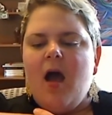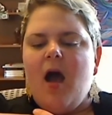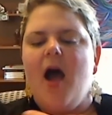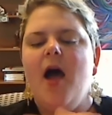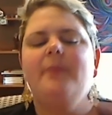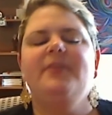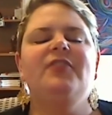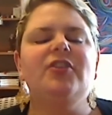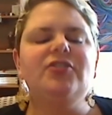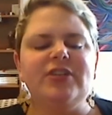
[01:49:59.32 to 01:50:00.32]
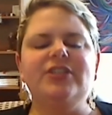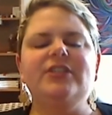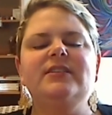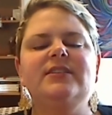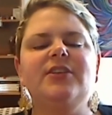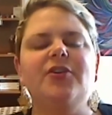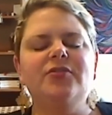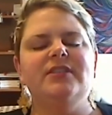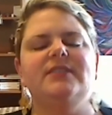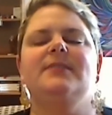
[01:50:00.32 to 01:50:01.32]
If your attrition, so
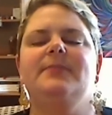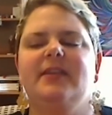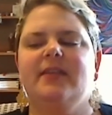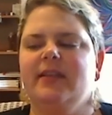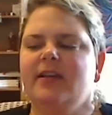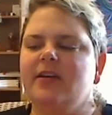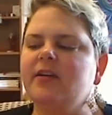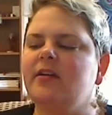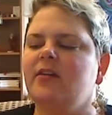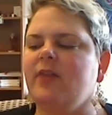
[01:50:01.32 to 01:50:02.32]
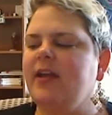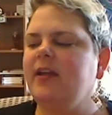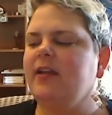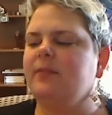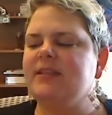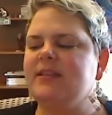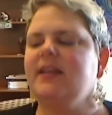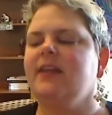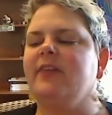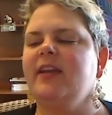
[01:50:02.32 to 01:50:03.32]
just to be clear, right, missing
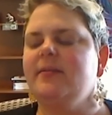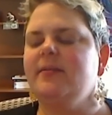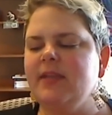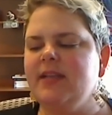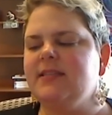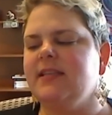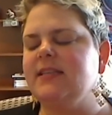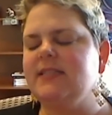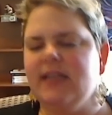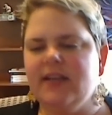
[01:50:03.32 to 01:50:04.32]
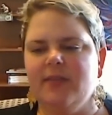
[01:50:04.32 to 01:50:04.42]
at random means that the data can